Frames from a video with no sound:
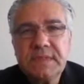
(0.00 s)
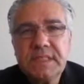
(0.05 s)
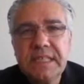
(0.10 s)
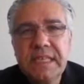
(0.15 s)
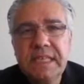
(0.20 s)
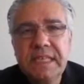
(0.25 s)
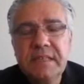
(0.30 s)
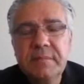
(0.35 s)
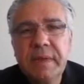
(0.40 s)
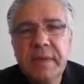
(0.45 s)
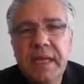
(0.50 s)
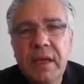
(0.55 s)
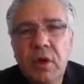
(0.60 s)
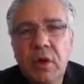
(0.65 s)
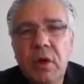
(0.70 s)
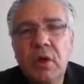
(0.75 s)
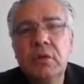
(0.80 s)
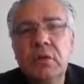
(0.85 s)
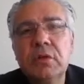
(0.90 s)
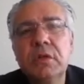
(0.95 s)
it may
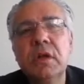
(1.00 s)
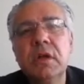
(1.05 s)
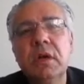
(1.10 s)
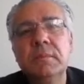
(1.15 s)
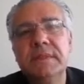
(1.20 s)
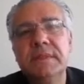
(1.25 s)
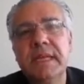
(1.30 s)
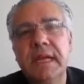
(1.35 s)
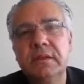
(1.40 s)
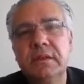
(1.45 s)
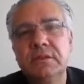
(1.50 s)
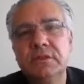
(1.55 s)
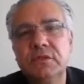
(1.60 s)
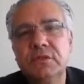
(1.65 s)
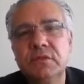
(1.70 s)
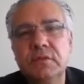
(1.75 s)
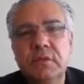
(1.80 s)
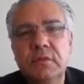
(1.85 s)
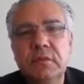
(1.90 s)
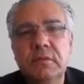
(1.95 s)
all come down
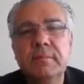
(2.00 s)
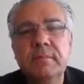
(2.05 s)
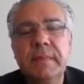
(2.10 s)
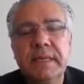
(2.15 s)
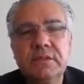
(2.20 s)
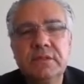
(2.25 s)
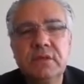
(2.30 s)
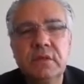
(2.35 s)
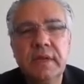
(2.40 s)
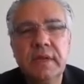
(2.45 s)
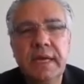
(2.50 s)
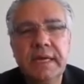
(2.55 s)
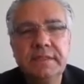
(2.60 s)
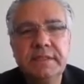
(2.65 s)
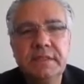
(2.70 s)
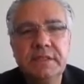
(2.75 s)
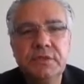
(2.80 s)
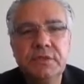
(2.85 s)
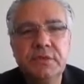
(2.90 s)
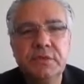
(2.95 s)
to mental
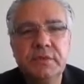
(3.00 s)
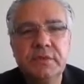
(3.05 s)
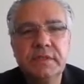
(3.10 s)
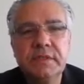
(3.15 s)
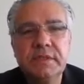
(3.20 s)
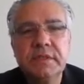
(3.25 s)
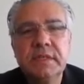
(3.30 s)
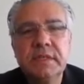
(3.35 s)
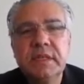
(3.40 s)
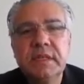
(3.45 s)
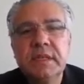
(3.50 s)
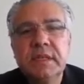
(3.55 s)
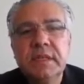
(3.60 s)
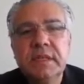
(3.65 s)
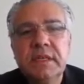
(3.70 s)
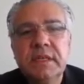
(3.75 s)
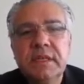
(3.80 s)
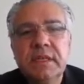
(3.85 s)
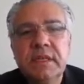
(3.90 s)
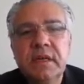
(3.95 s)
attitudes.
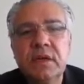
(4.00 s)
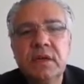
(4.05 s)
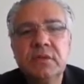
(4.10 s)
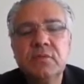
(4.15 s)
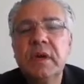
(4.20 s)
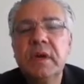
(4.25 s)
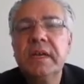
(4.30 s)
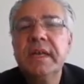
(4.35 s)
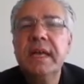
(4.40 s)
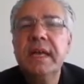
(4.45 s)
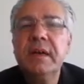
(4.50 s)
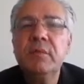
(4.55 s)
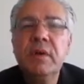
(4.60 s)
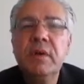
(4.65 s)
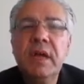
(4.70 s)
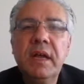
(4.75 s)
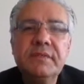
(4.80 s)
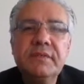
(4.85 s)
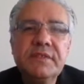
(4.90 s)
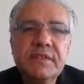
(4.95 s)
On one hand,
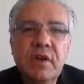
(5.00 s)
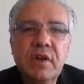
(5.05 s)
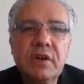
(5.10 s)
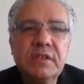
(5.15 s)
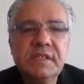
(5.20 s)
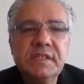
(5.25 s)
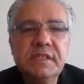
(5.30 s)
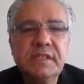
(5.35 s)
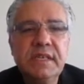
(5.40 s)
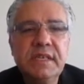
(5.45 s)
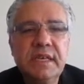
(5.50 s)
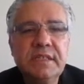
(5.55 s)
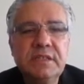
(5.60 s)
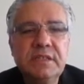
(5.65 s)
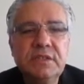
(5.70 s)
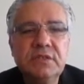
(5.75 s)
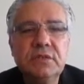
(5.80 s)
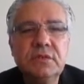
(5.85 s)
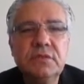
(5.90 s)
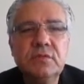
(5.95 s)
we have scarcity
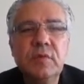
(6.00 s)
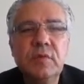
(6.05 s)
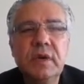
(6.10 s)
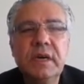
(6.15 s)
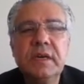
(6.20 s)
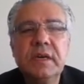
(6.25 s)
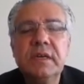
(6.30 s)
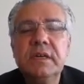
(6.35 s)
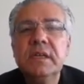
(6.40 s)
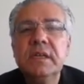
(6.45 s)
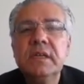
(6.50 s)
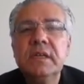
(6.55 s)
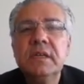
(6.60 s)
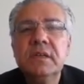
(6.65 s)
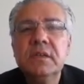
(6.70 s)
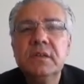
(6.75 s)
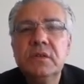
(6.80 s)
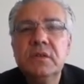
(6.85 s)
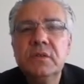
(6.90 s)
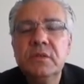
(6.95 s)
attitude, where
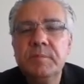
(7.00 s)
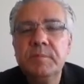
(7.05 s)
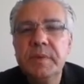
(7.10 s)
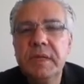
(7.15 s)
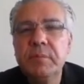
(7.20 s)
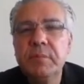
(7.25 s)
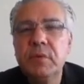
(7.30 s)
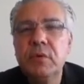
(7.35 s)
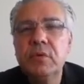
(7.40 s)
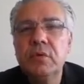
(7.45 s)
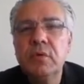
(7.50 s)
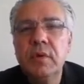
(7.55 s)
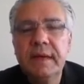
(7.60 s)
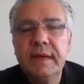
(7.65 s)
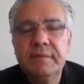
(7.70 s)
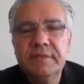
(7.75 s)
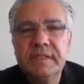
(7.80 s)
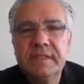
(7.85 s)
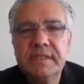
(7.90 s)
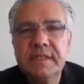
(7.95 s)
people who
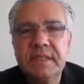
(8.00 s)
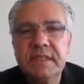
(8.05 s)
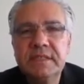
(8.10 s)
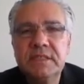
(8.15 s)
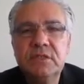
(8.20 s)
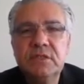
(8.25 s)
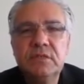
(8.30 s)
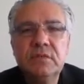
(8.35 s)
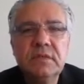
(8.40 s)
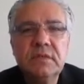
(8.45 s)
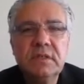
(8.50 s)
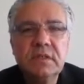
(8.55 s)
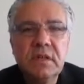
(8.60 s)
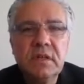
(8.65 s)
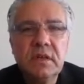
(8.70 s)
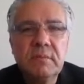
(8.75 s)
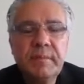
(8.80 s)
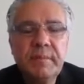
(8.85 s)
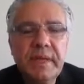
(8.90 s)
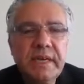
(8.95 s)
have this attitude, the
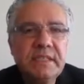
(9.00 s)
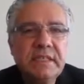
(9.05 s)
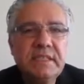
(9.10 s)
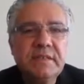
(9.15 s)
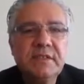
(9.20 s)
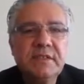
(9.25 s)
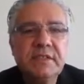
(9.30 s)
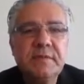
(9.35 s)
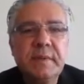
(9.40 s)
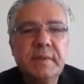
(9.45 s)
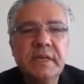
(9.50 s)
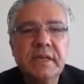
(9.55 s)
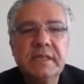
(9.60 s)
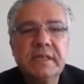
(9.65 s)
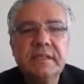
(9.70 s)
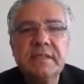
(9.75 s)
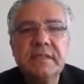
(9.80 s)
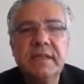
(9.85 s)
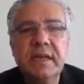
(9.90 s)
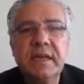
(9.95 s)
competitive spirit,